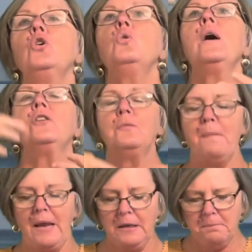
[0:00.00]
who has
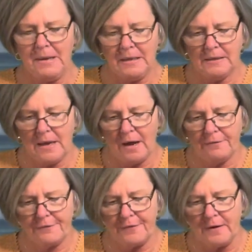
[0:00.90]
made me
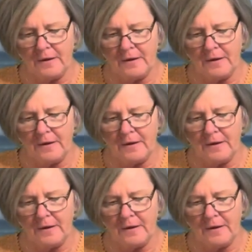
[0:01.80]
enough,